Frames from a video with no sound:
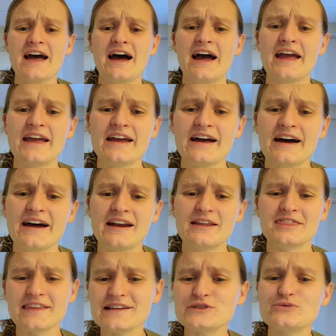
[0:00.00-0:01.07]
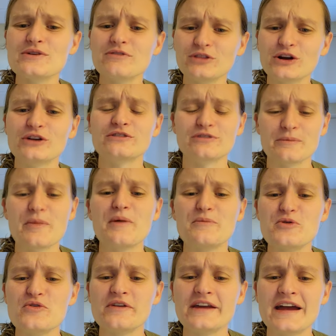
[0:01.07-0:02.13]
and things we've learned from the
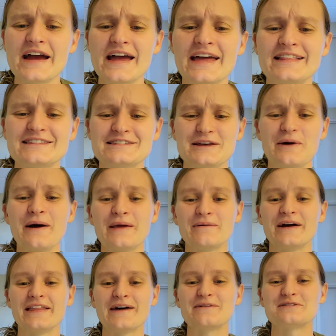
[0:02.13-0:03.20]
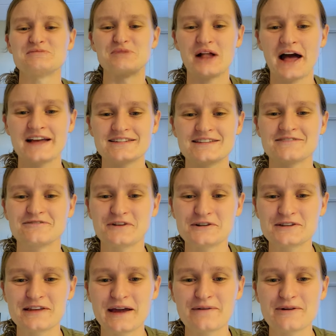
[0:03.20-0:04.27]
movie. And so anyway, that was a blast.
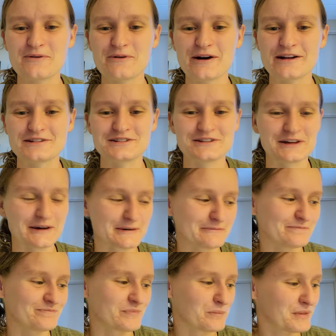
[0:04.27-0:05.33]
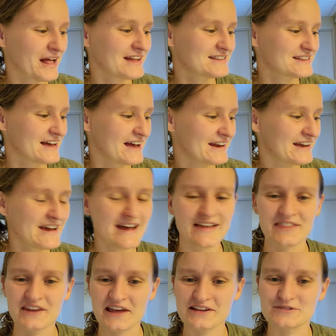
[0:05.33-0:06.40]
First night we watched um, Blindside.
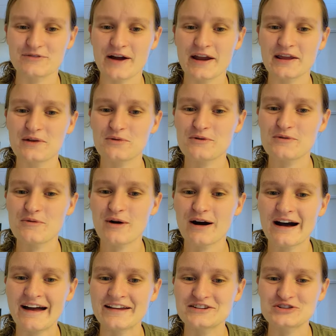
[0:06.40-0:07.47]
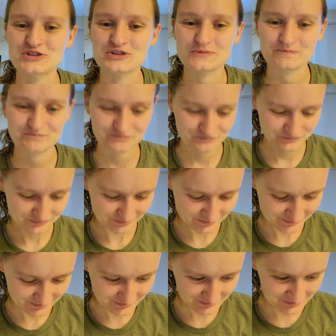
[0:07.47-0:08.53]
The next Friday we watched...
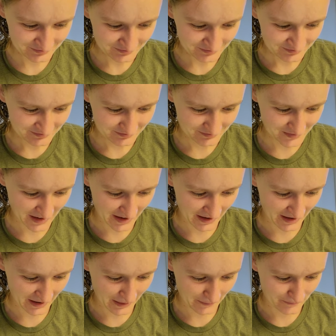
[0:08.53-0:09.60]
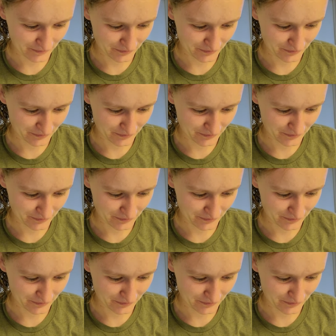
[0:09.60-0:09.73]
Um,